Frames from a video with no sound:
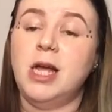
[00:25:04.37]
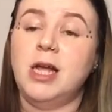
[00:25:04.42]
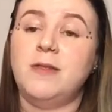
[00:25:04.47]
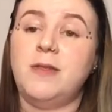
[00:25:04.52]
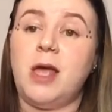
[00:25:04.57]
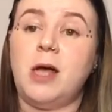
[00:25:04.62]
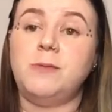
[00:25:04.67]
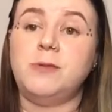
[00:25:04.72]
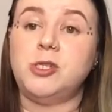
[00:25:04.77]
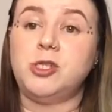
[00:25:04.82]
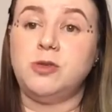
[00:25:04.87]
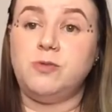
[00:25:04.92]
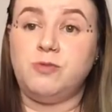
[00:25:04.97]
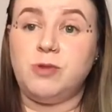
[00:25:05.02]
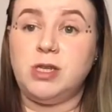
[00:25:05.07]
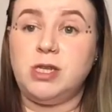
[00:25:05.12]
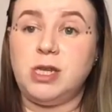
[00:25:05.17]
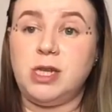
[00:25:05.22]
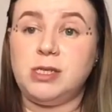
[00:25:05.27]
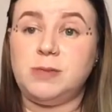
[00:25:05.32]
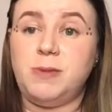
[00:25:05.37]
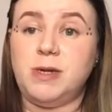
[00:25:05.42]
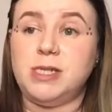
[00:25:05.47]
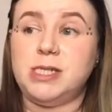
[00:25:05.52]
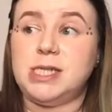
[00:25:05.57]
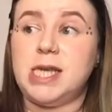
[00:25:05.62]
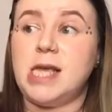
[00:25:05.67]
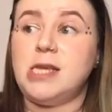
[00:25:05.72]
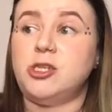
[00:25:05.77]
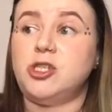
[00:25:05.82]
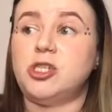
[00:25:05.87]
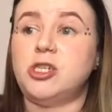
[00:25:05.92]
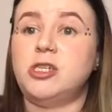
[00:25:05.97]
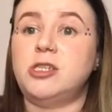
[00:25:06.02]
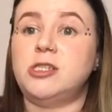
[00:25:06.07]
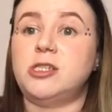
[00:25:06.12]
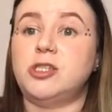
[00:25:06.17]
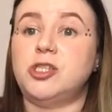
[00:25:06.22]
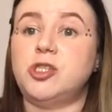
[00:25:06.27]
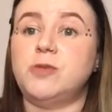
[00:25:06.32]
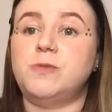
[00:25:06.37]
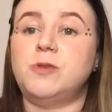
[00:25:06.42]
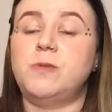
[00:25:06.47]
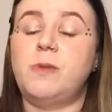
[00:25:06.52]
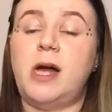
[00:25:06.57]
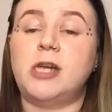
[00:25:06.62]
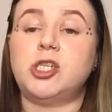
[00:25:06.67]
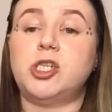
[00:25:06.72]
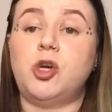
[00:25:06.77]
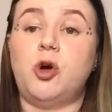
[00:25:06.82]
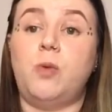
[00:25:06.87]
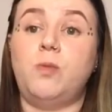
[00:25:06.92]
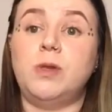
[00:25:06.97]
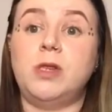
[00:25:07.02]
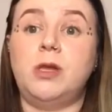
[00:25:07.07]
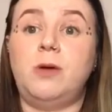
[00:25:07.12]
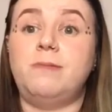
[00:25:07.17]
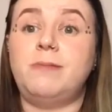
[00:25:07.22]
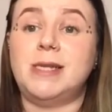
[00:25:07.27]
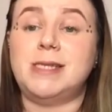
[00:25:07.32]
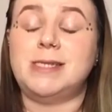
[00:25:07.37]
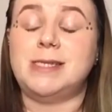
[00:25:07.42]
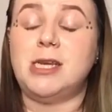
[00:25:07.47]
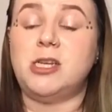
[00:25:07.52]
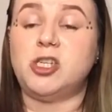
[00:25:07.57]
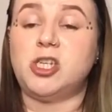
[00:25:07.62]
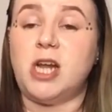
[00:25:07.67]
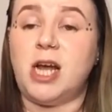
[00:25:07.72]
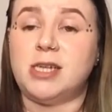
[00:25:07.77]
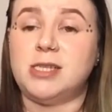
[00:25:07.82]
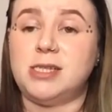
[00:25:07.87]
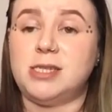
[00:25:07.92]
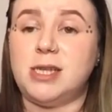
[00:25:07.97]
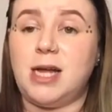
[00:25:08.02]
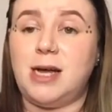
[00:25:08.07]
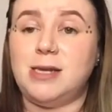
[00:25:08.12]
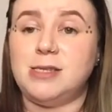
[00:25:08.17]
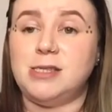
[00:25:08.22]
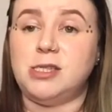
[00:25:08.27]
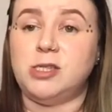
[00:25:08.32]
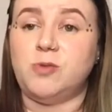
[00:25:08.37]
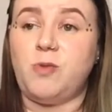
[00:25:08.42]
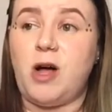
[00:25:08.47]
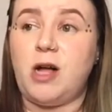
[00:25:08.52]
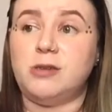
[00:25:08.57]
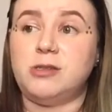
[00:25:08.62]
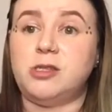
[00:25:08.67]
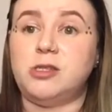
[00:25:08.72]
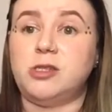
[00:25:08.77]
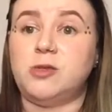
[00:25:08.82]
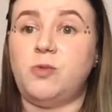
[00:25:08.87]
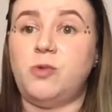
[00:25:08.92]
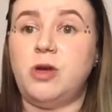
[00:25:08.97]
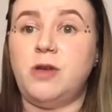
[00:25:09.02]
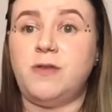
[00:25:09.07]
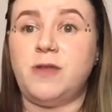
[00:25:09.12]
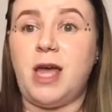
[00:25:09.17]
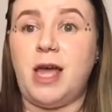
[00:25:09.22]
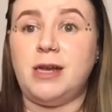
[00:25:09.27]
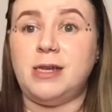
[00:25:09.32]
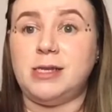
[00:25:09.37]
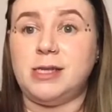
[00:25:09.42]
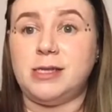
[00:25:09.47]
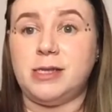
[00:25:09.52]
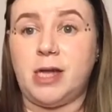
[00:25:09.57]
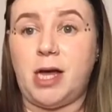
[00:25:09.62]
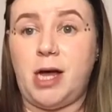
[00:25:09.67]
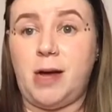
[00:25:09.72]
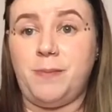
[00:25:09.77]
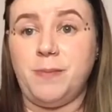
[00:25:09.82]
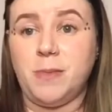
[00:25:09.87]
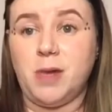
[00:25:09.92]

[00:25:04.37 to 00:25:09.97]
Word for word: They help you do really nice meditations, and some of them actually come with little meditation exercises as well. So it's worth getting into that.